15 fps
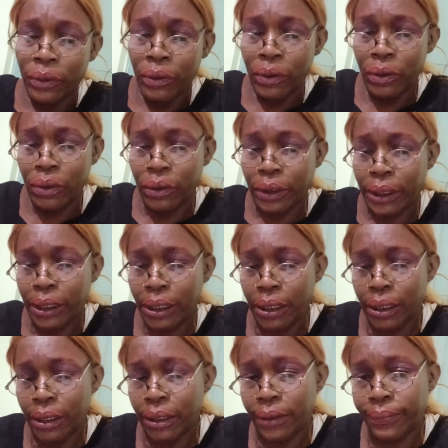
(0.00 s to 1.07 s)

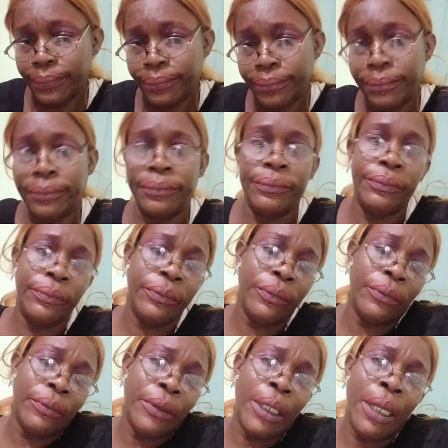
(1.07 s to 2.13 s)
Okay.
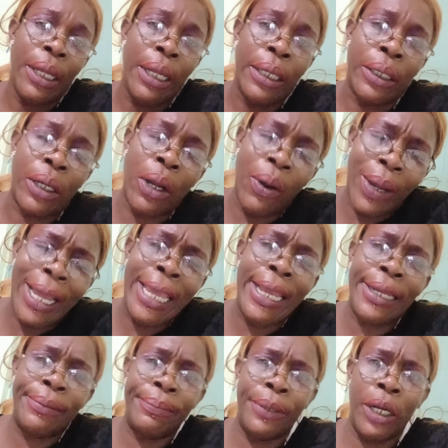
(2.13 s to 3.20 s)
Go
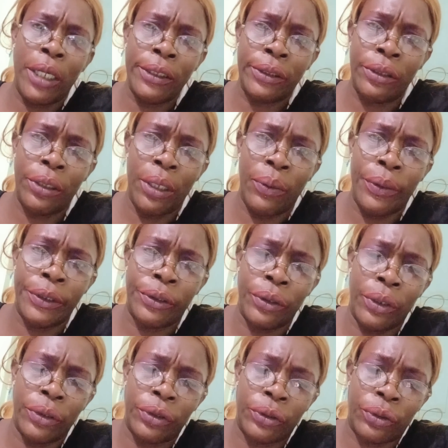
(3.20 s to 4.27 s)
ahead, Marcia, with
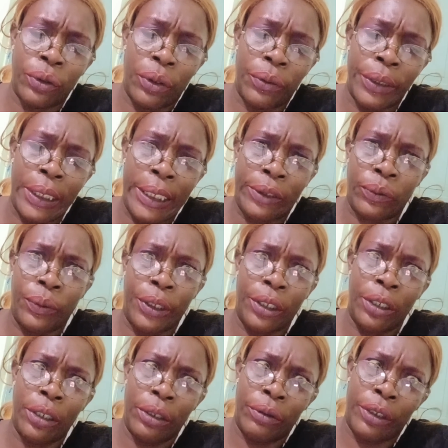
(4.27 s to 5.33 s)
your story. Let me
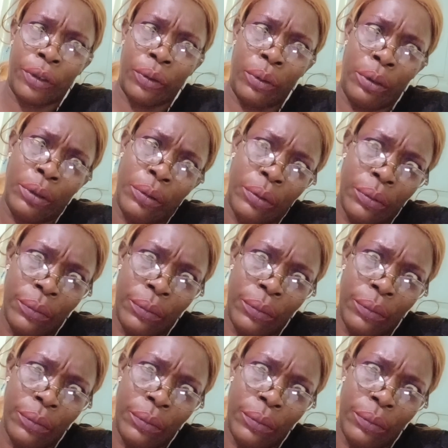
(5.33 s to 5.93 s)
hear it. Oh.